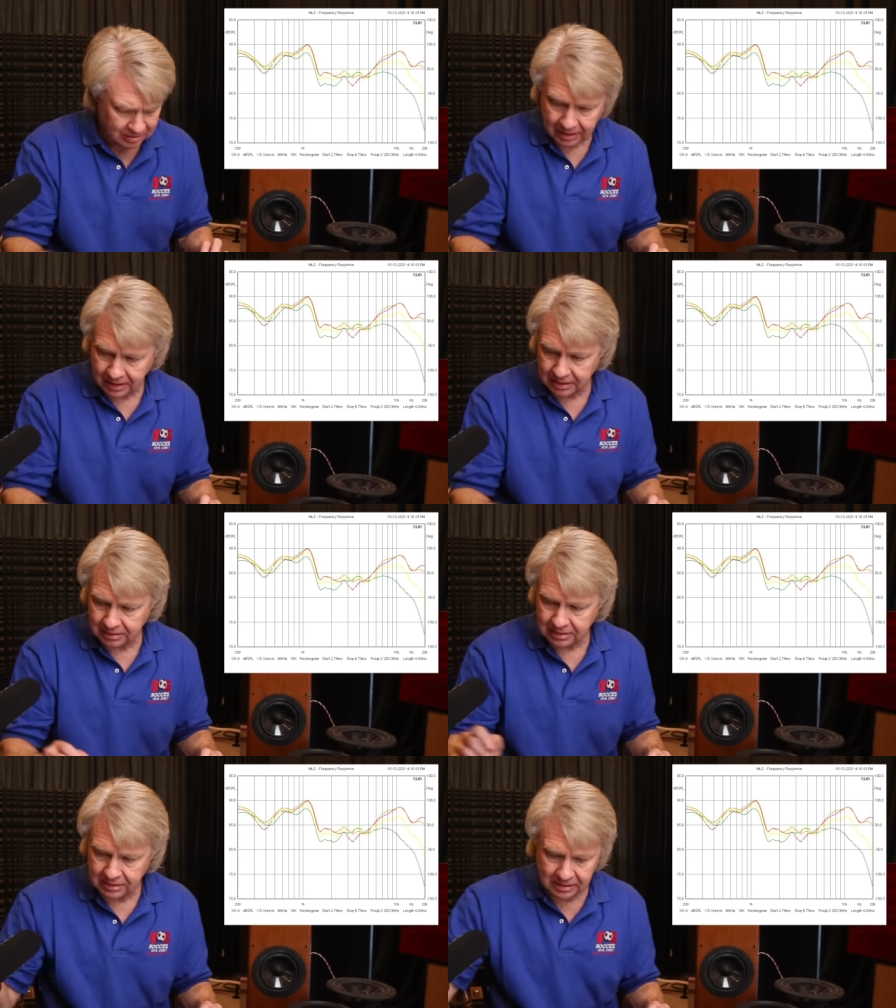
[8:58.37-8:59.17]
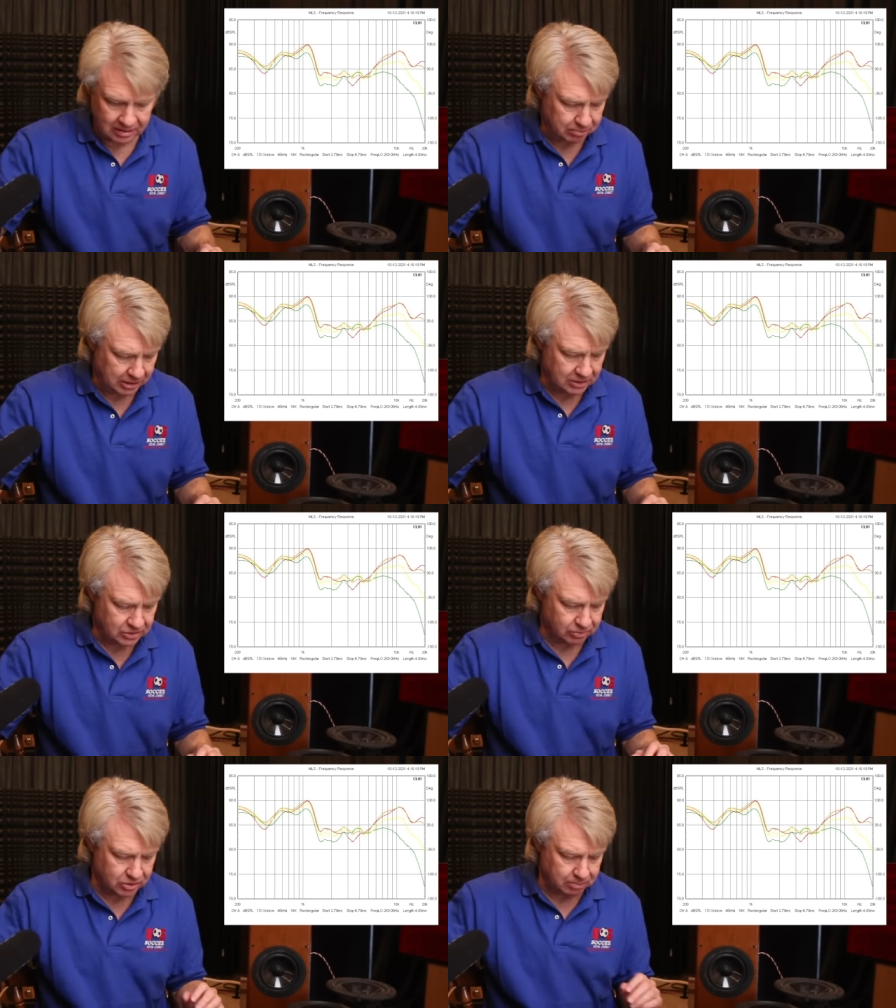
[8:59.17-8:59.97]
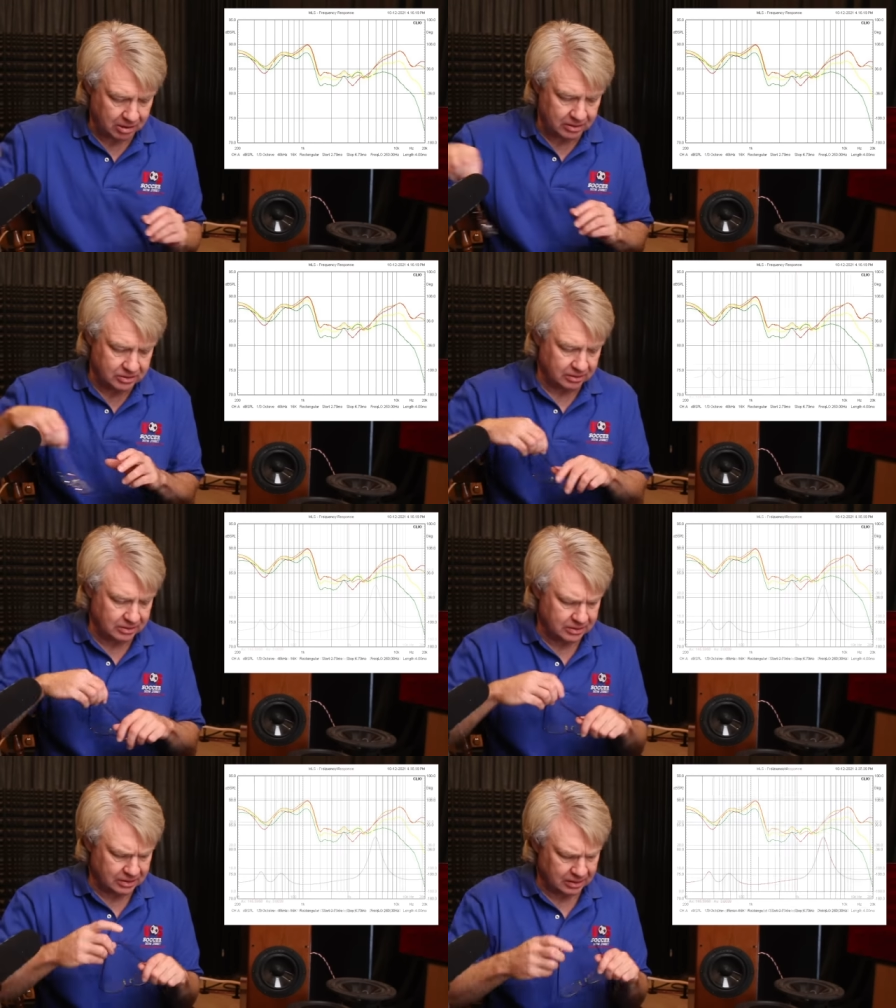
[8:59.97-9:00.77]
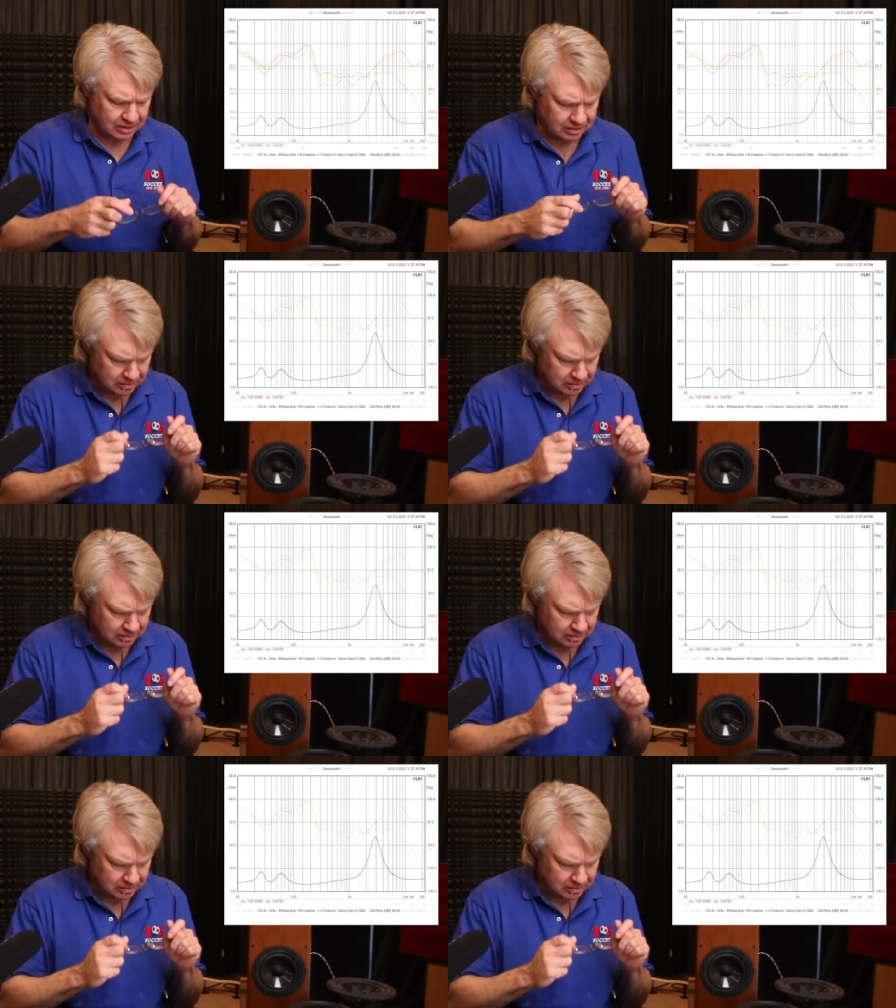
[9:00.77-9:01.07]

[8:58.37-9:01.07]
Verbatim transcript: And the impedance response on this thing